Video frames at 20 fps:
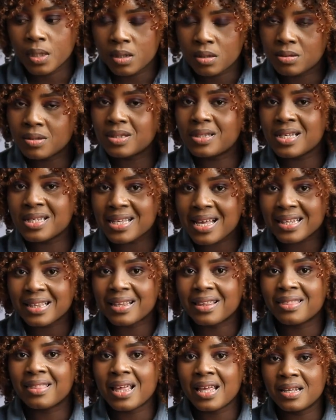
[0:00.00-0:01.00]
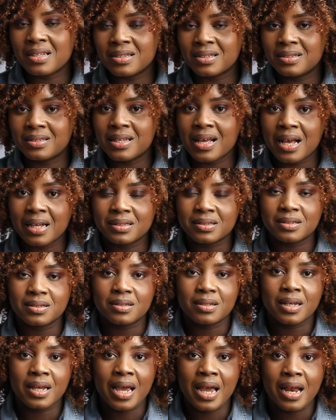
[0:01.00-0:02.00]
So these are the things that
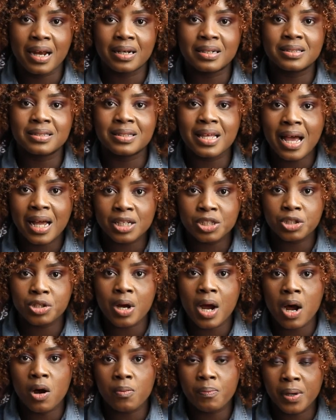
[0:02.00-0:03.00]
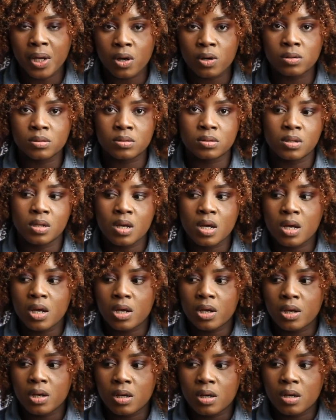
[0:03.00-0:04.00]
can stand you out, because
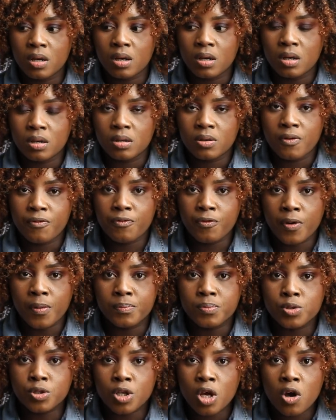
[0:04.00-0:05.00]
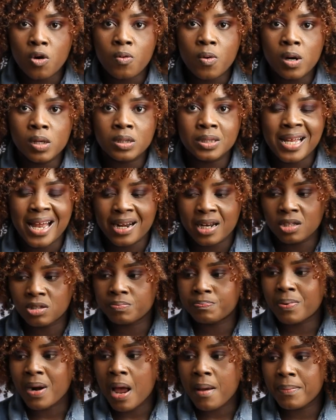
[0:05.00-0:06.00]
from someone that is
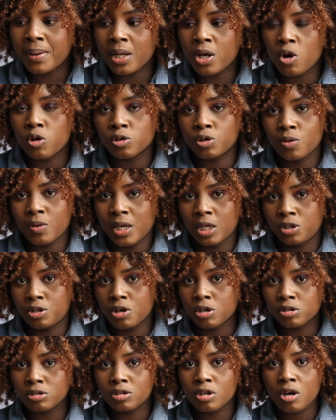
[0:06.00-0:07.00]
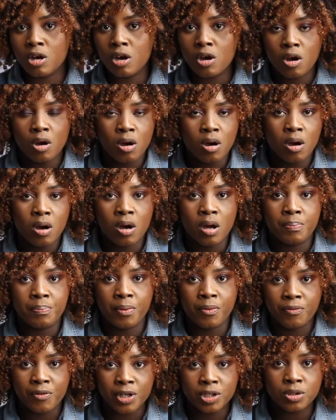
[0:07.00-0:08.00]
probably also a doctor or a
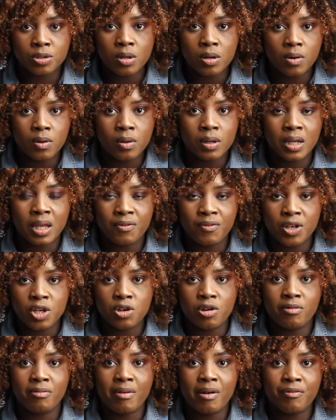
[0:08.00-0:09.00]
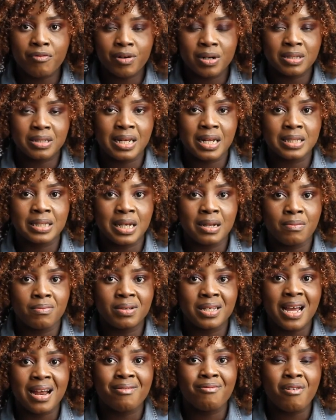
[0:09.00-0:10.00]
professor giving you a reference letter,
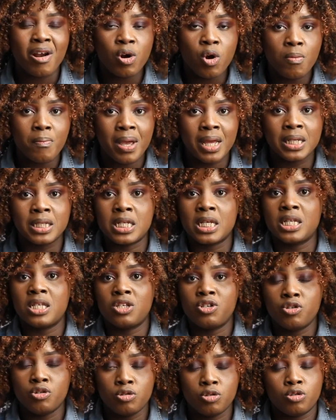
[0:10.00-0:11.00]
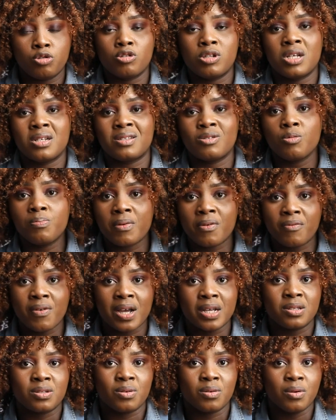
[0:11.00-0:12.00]
they are recommending you to the
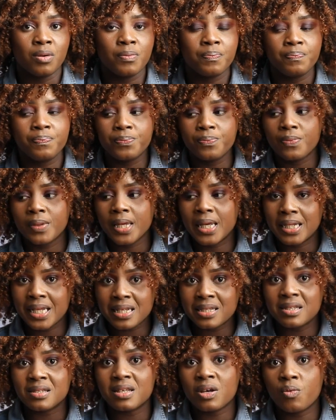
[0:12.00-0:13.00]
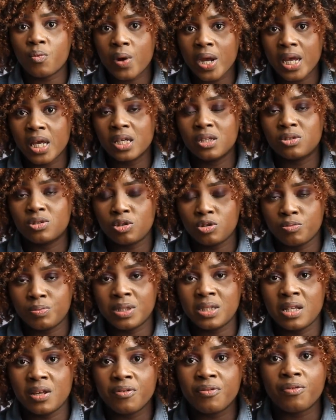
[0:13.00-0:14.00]
supervisor. That is a way to be
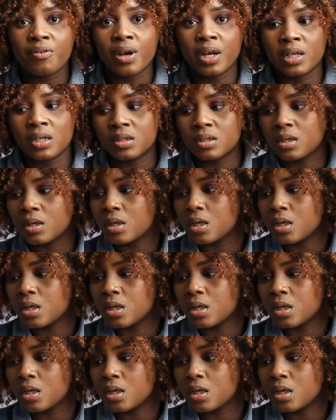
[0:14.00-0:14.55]
different.